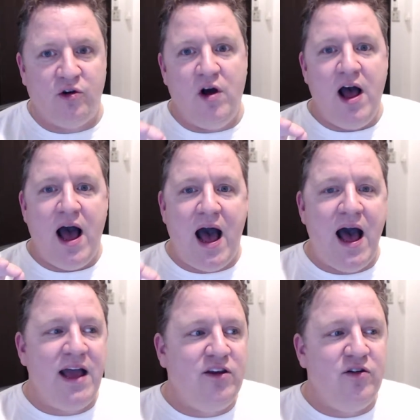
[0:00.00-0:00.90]
sure,
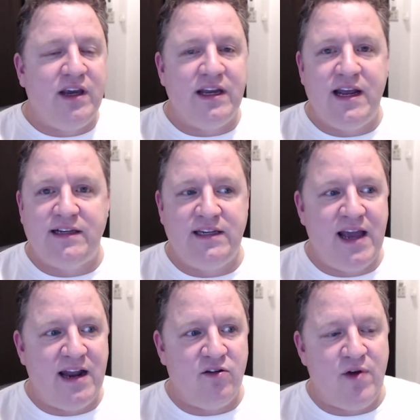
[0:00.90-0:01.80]
are you connecting
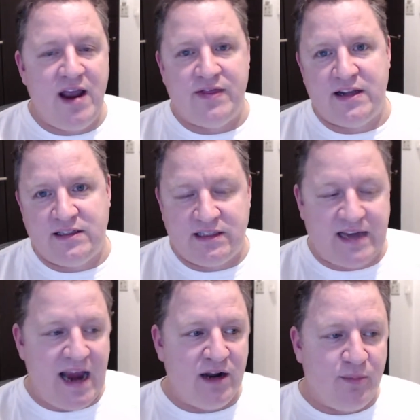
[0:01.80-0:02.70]
at a rate that's
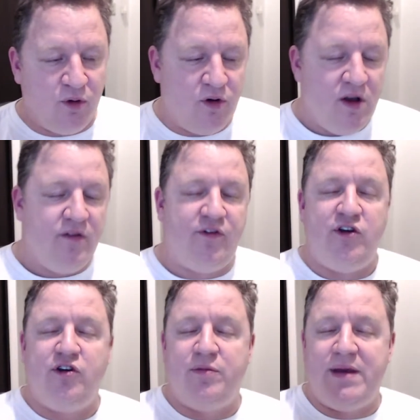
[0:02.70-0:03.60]
sustainable for
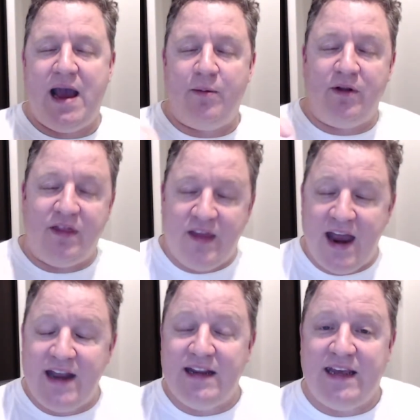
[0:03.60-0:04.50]
you to be able to
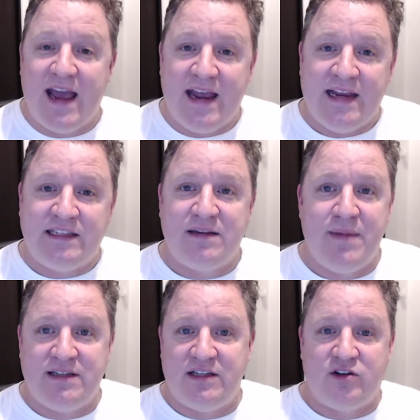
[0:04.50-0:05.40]
then get into
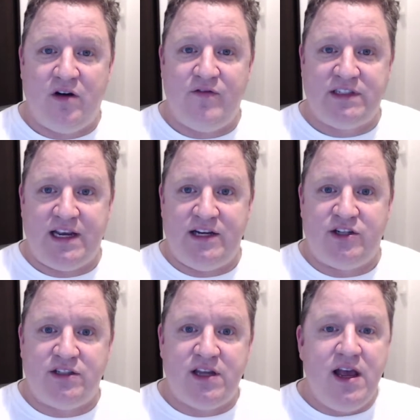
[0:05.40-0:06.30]
message
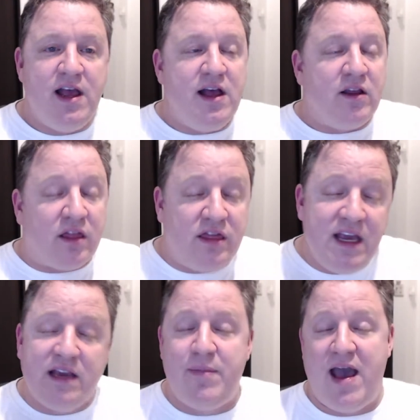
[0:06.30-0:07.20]
conversations?
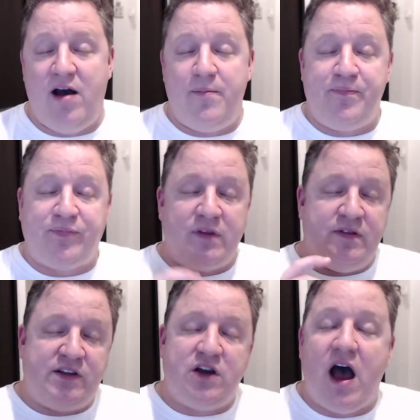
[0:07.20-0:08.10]
Think about
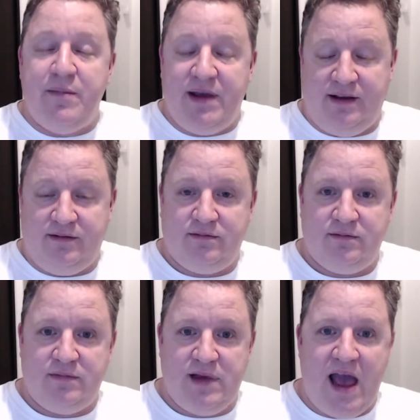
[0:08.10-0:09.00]
the timing.
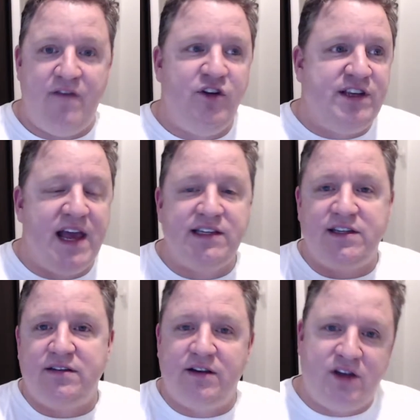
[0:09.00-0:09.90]
Have you
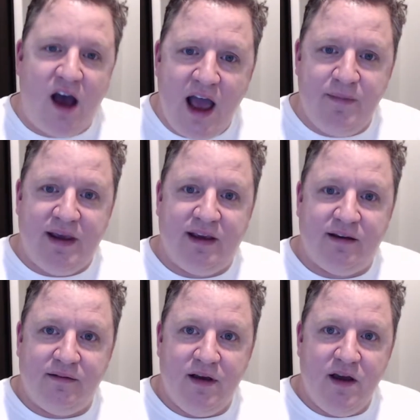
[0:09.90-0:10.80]
tested the timing
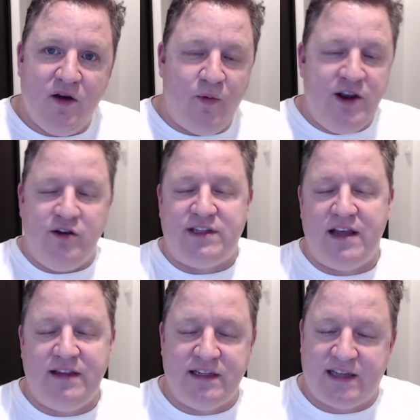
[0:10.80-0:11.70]
when you
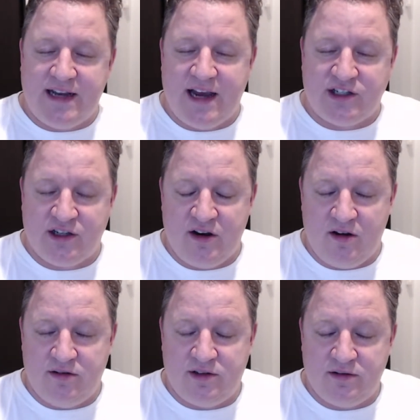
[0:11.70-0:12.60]
send these connection
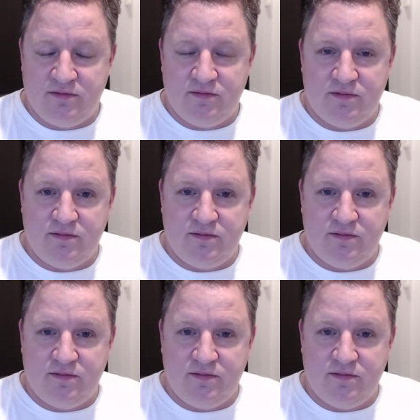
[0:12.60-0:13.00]
notes,